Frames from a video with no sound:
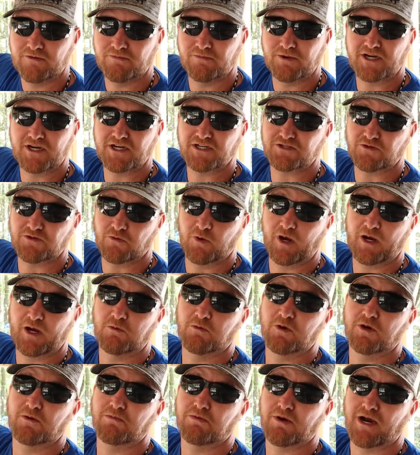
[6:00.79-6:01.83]
because the way
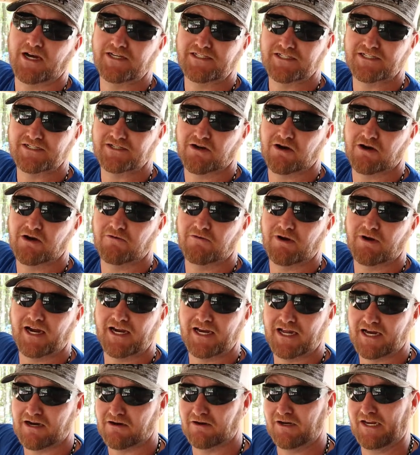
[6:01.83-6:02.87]
wood prices are
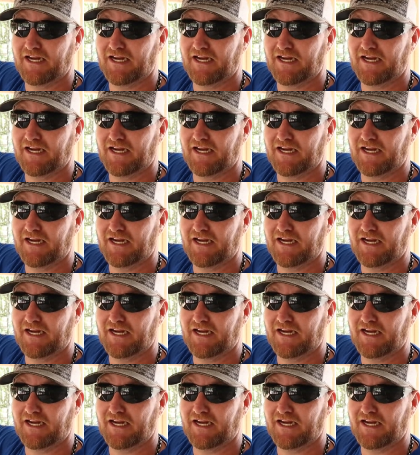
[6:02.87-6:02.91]
right now